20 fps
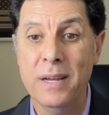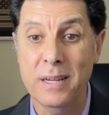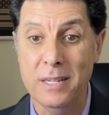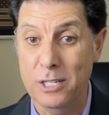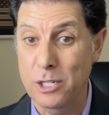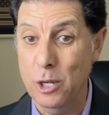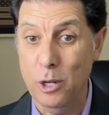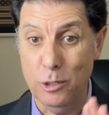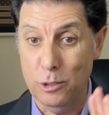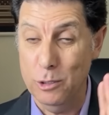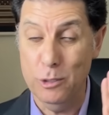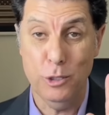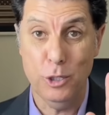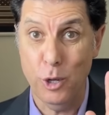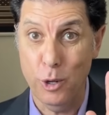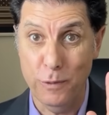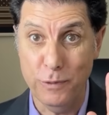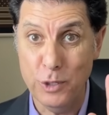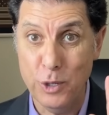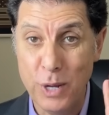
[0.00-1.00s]

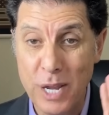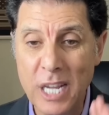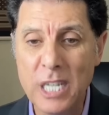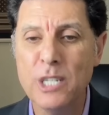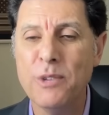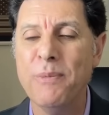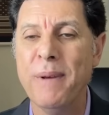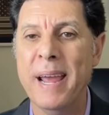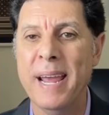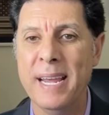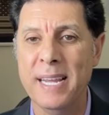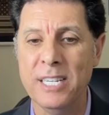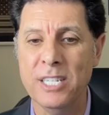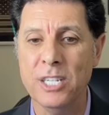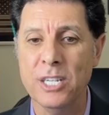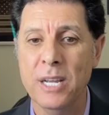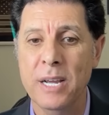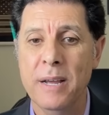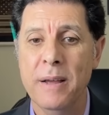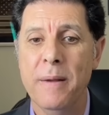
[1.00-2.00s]
sort of to his
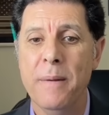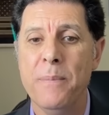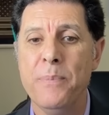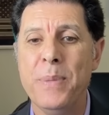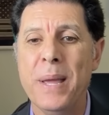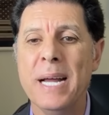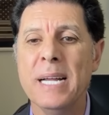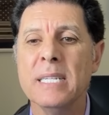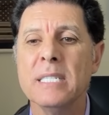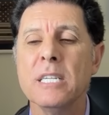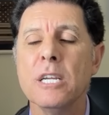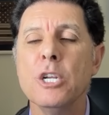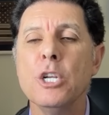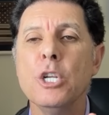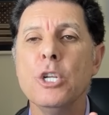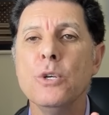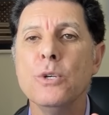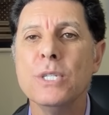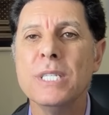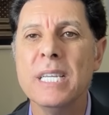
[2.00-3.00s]
face, that
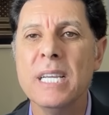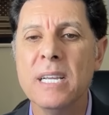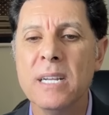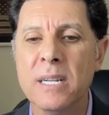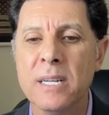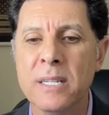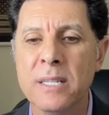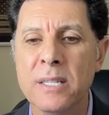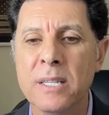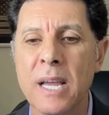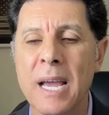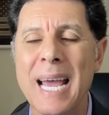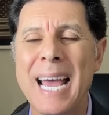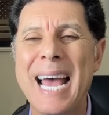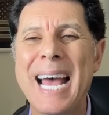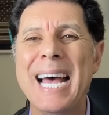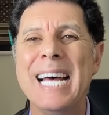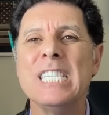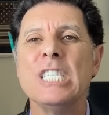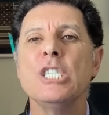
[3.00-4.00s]
New Zealand
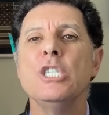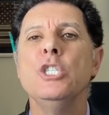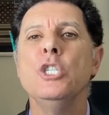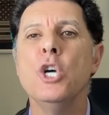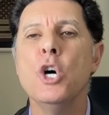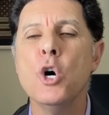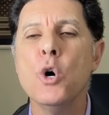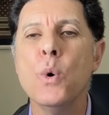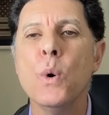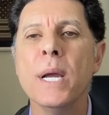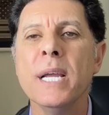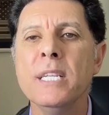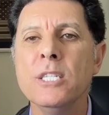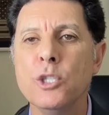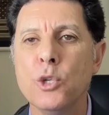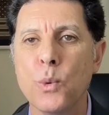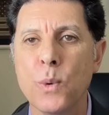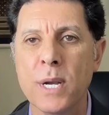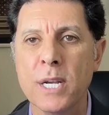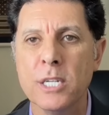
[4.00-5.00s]
has no
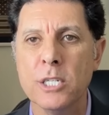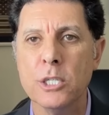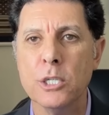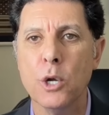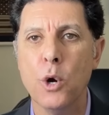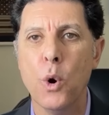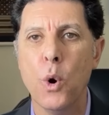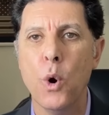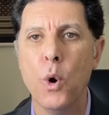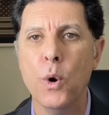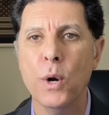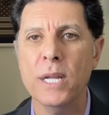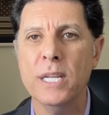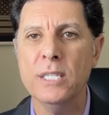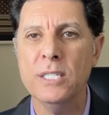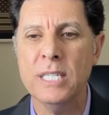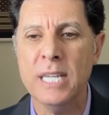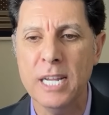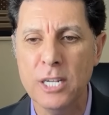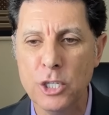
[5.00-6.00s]
interest or
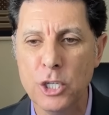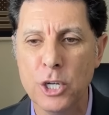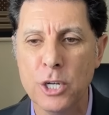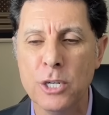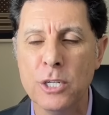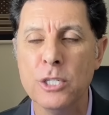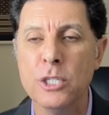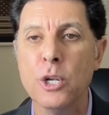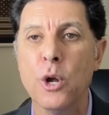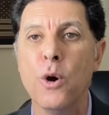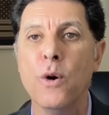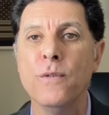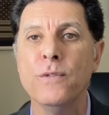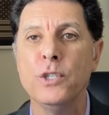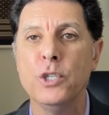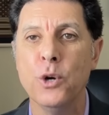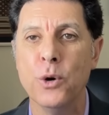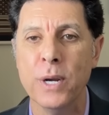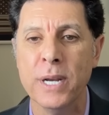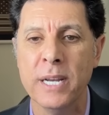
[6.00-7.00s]
intentions of
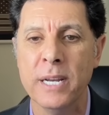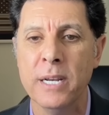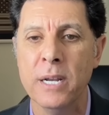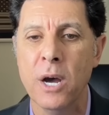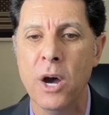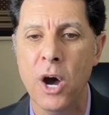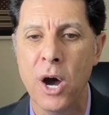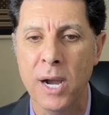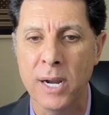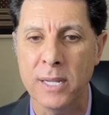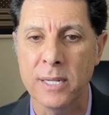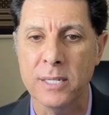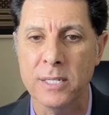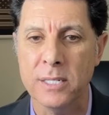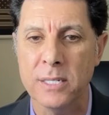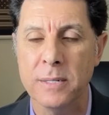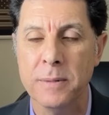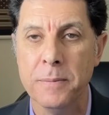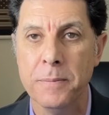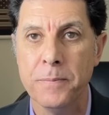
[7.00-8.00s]
joining
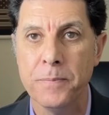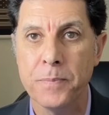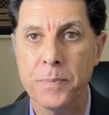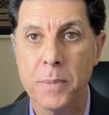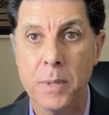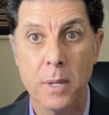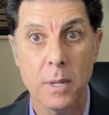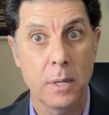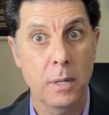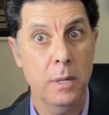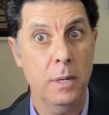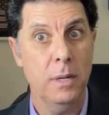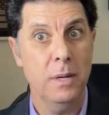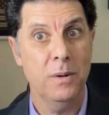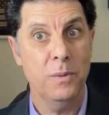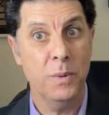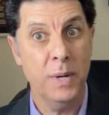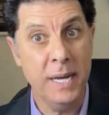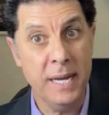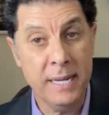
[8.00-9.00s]
AUKUS.
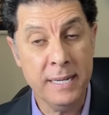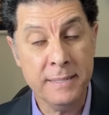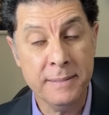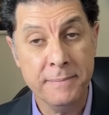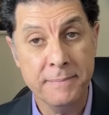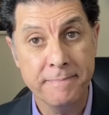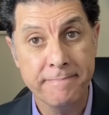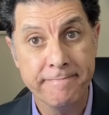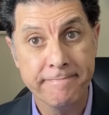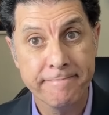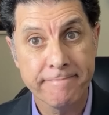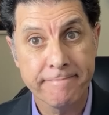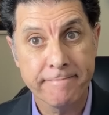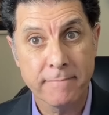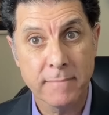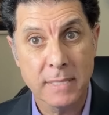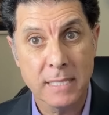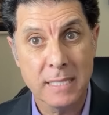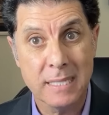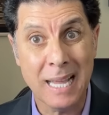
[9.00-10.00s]
Well,
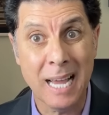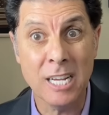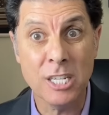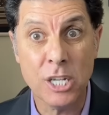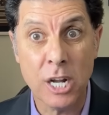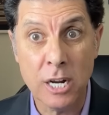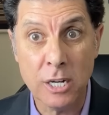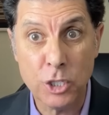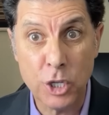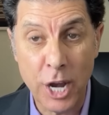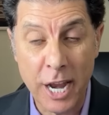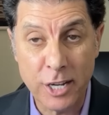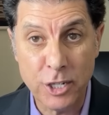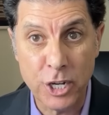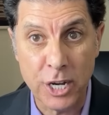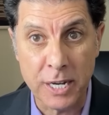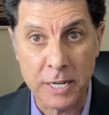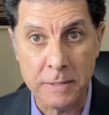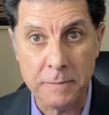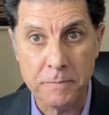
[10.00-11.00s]
things are
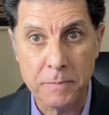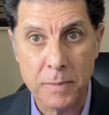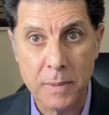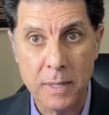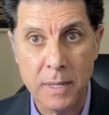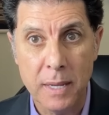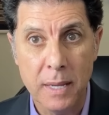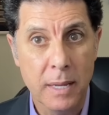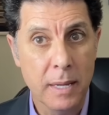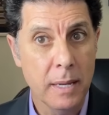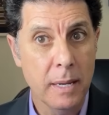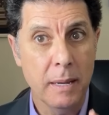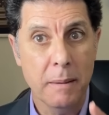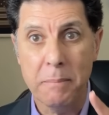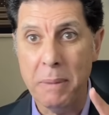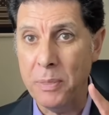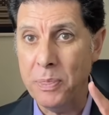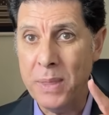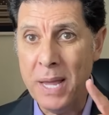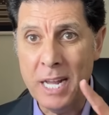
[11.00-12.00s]
changing,
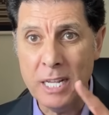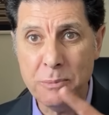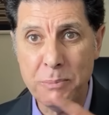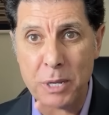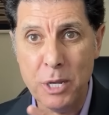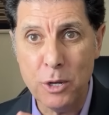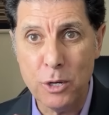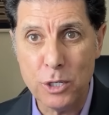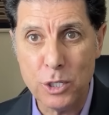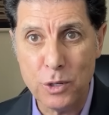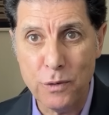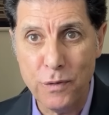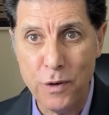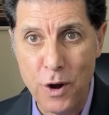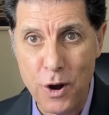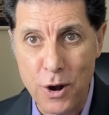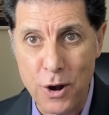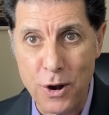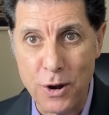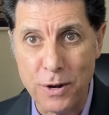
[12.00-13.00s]
but not because of
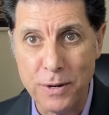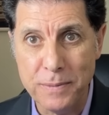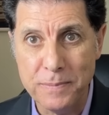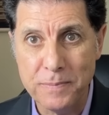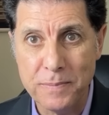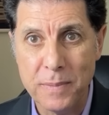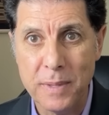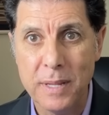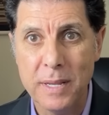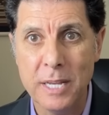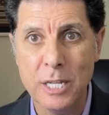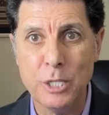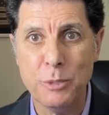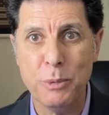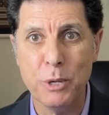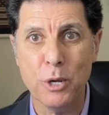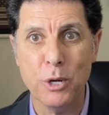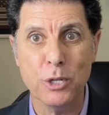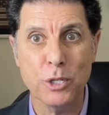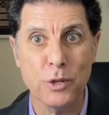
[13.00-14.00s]
her, it's
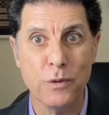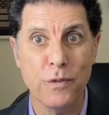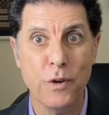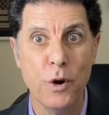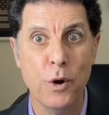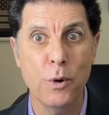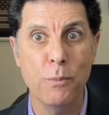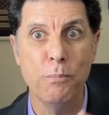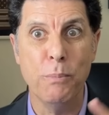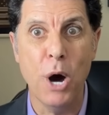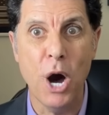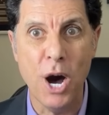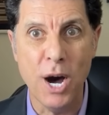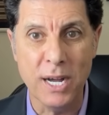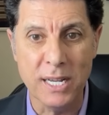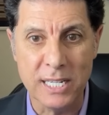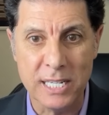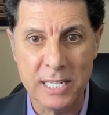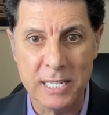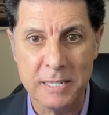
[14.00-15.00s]
because of her
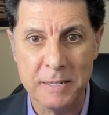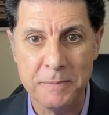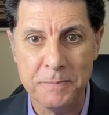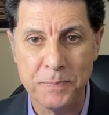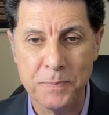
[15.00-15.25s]
boss.